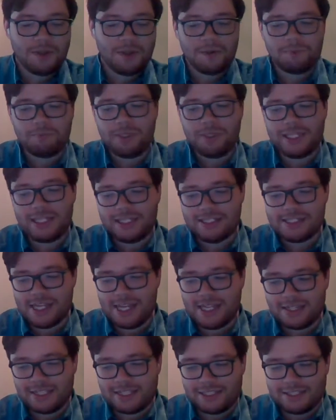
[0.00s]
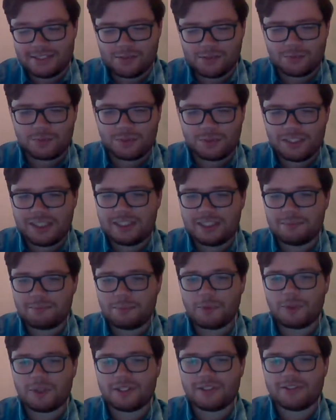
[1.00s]
Because I think it's really
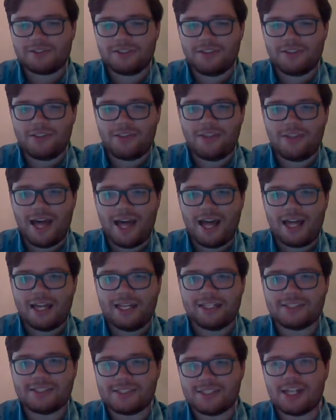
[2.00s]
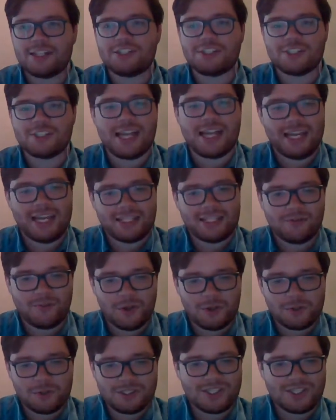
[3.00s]
important that it's not just ace
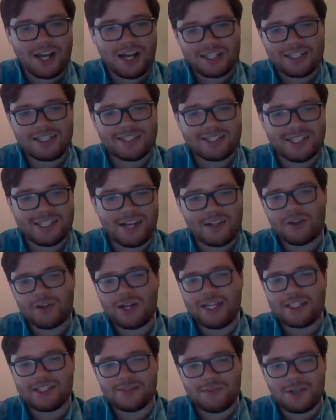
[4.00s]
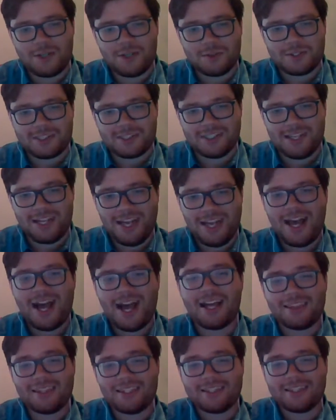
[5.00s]
folks talking to other ace folks.
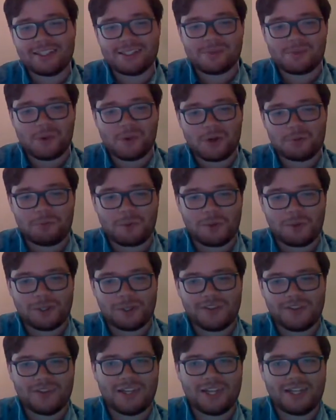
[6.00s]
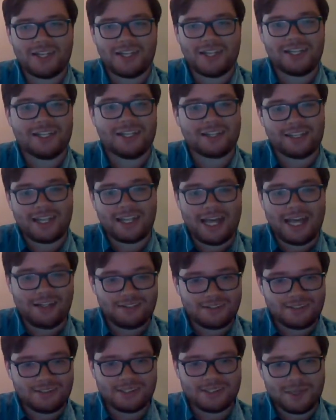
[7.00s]
I think that's more important than anything
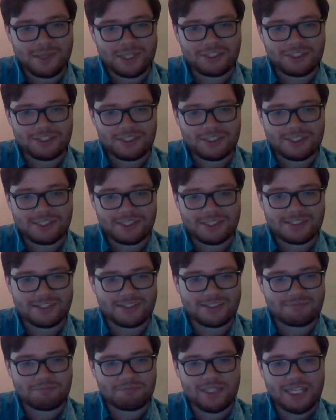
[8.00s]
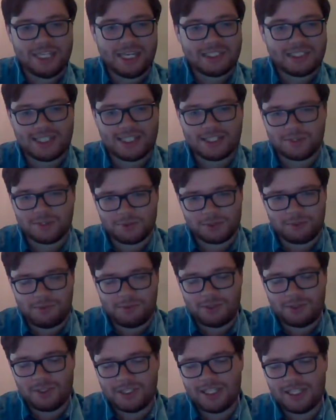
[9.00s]
else, especially since the asexual
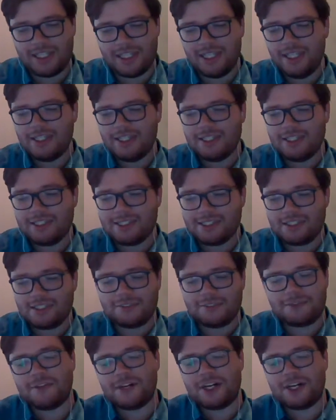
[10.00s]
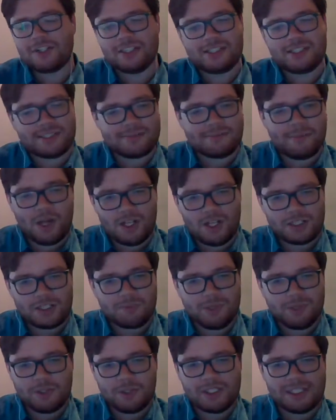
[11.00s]
community is still a fairly small
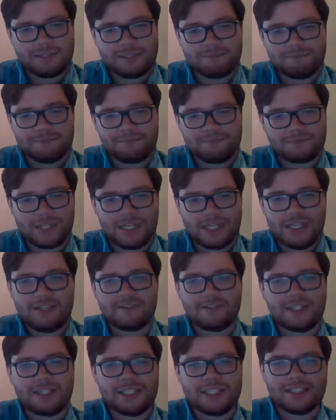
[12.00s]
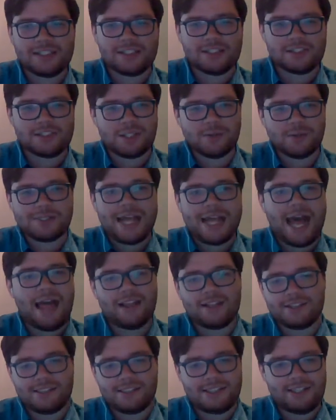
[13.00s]
community. Even the
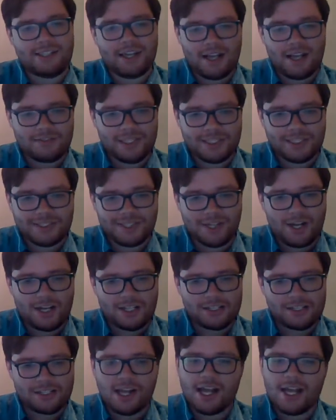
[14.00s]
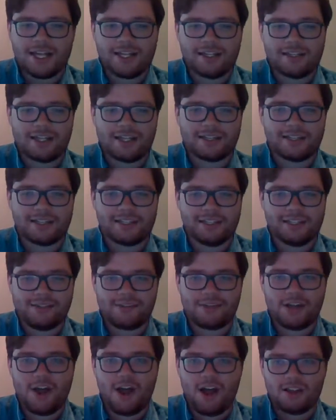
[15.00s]
totality of us online, I think
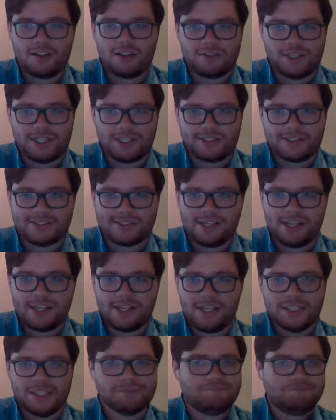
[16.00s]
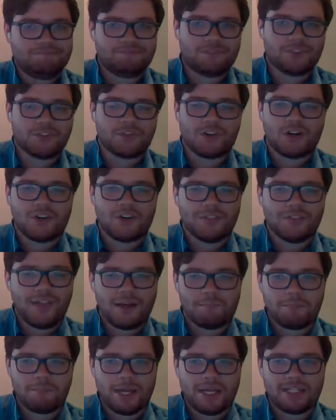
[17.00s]
even all of us, there aren't
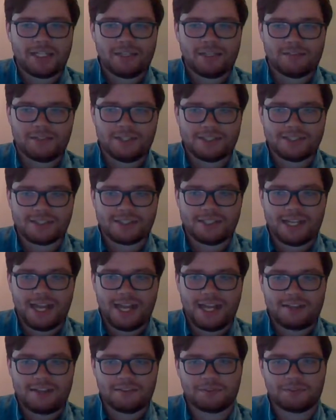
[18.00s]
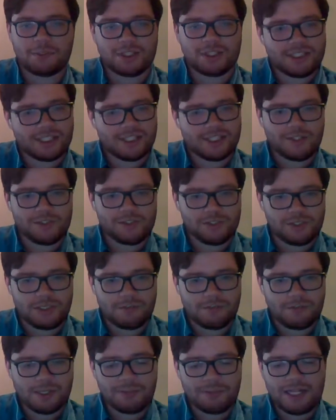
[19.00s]
that many of us that have particularly
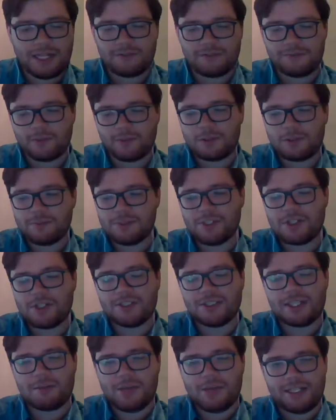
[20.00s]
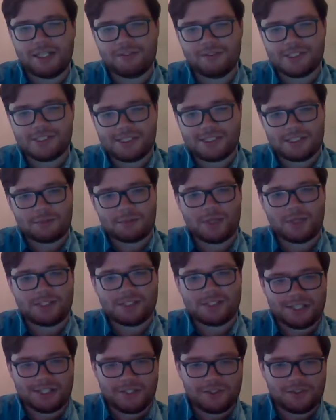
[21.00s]
big platforms. There aren't that many of us that are
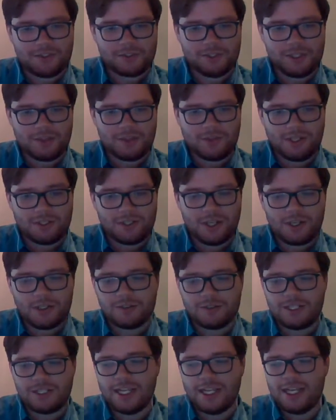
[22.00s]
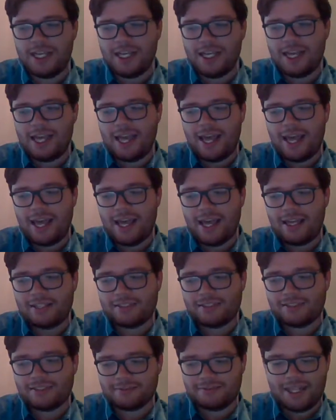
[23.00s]
particularly well known,
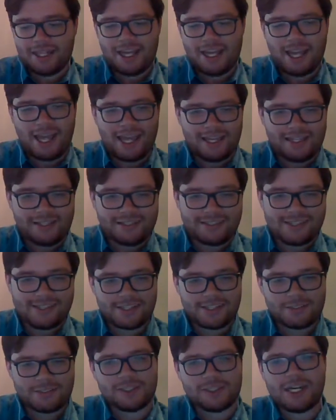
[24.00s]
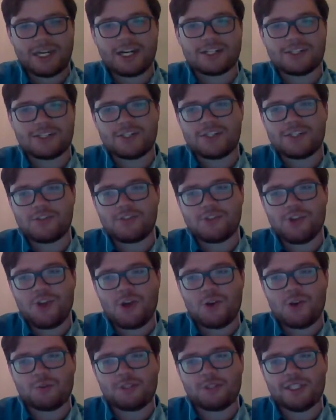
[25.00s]
and asexual characters
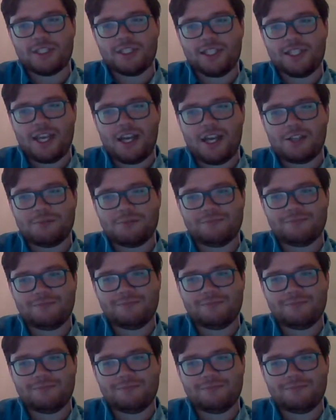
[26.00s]
don't really help.